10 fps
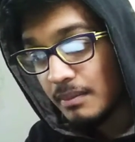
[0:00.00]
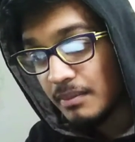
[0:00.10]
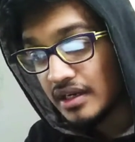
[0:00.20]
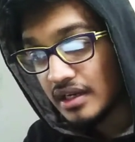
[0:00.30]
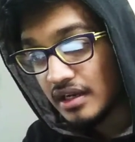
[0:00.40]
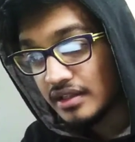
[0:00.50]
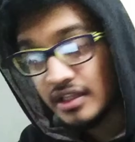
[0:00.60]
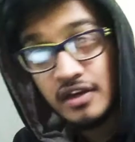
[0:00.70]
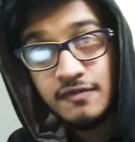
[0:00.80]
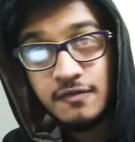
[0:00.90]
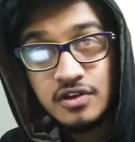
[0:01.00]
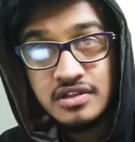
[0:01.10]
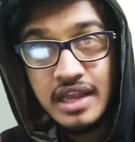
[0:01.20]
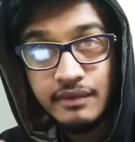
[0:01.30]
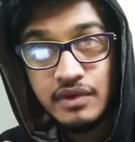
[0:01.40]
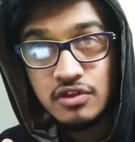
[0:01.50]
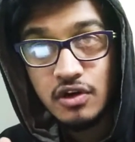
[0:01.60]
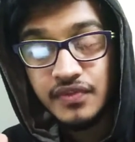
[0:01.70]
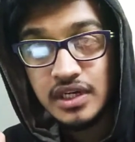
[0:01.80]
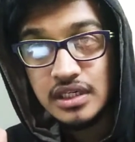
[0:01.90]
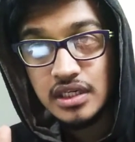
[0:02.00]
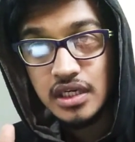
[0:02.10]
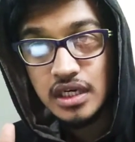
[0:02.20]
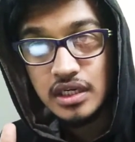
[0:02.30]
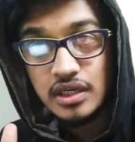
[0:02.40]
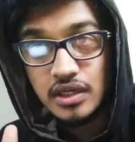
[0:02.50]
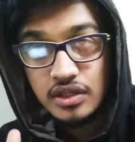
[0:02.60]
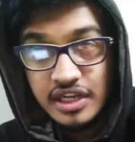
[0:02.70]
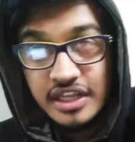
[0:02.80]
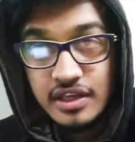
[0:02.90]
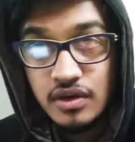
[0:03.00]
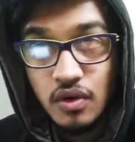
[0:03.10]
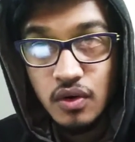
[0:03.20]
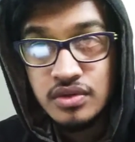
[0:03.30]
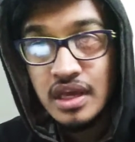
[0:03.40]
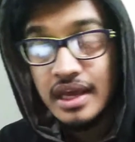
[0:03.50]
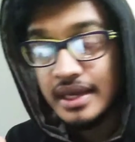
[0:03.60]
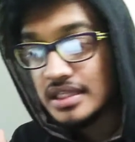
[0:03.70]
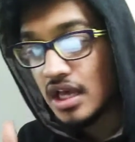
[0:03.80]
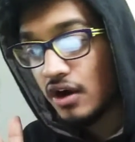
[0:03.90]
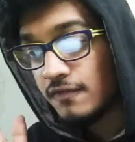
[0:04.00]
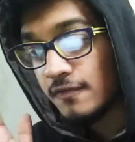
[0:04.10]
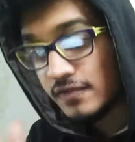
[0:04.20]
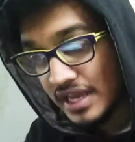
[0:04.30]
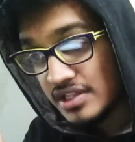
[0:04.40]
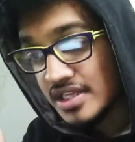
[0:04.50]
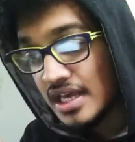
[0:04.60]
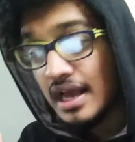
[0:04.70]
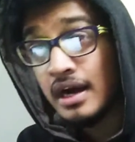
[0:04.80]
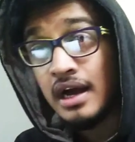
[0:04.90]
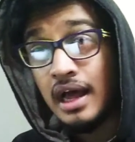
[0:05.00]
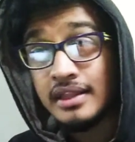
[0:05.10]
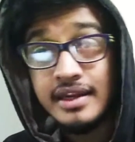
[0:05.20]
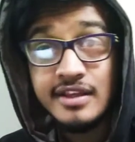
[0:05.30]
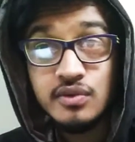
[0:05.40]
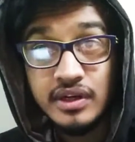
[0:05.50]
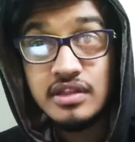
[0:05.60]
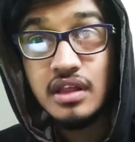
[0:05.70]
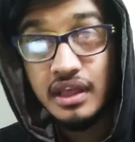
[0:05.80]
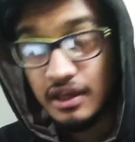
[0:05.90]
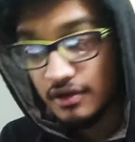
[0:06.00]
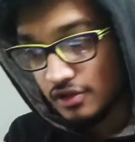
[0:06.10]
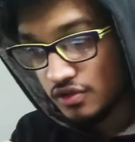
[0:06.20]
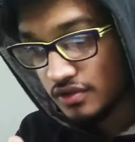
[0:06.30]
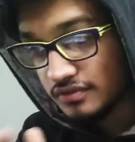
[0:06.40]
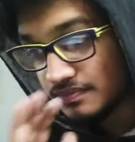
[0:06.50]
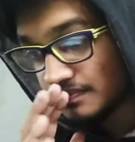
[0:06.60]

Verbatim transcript: But uh, their first language of the uh, teaching course is of French, and the next one is English.